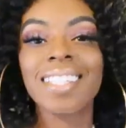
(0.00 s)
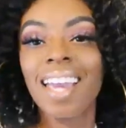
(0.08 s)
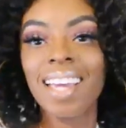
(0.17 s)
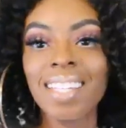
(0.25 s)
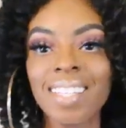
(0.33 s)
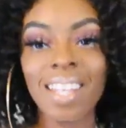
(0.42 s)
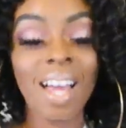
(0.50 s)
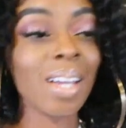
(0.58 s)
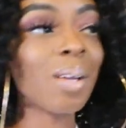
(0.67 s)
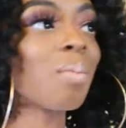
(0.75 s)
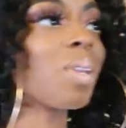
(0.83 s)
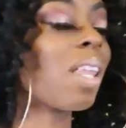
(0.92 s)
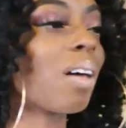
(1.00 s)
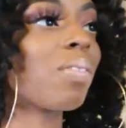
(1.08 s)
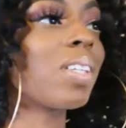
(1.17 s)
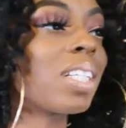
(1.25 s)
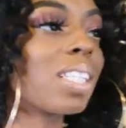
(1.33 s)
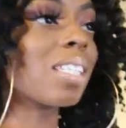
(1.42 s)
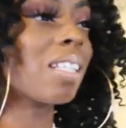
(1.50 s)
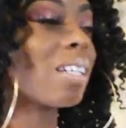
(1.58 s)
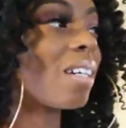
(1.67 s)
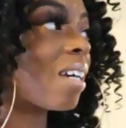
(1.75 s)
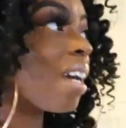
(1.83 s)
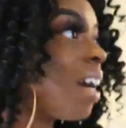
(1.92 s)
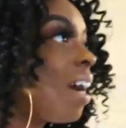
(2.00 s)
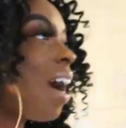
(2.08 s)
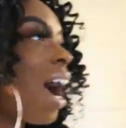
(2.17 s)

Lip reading: Yes, I am loving this look.